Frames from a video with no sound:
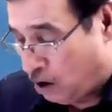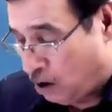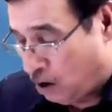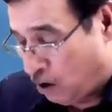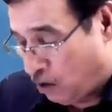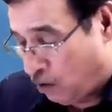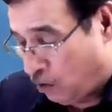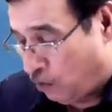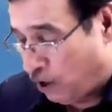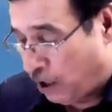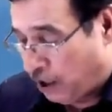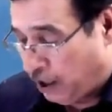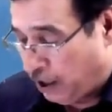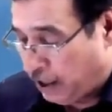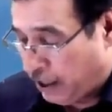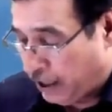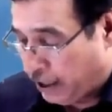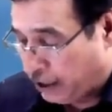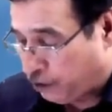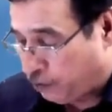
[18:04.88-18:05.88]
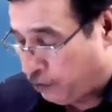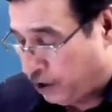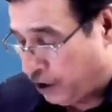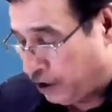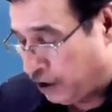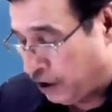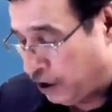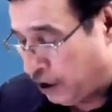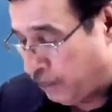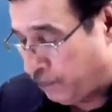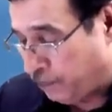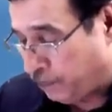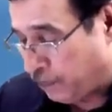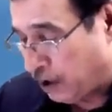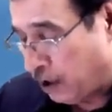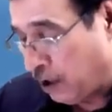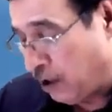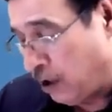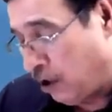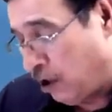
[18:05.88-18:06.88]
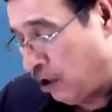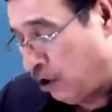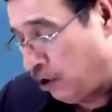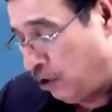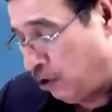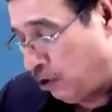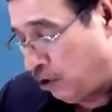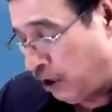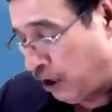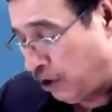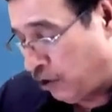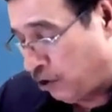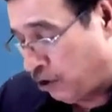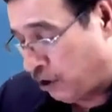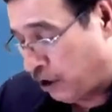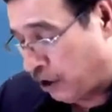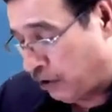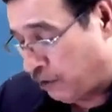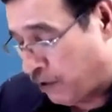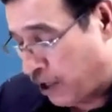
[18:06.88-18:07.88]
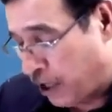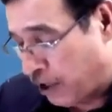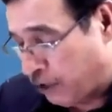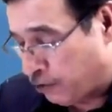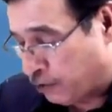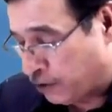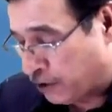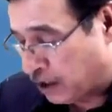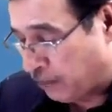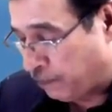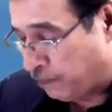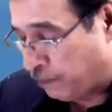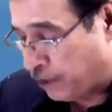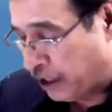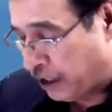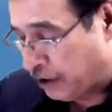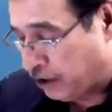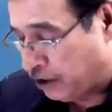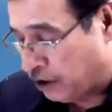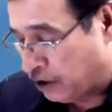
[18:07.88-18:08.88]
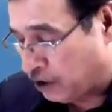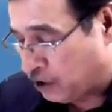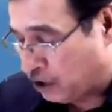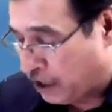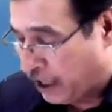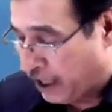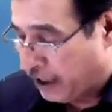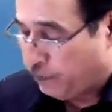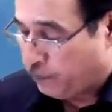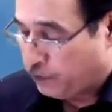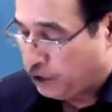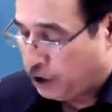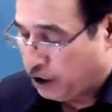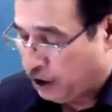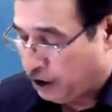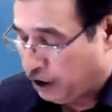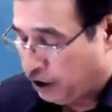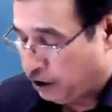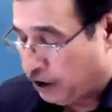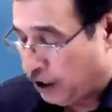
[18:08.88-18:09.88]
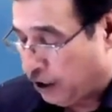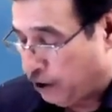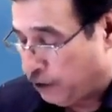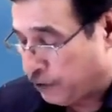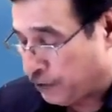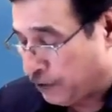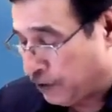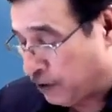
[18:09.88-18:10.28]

1,20,000. You need not require to subtract this time 30,000.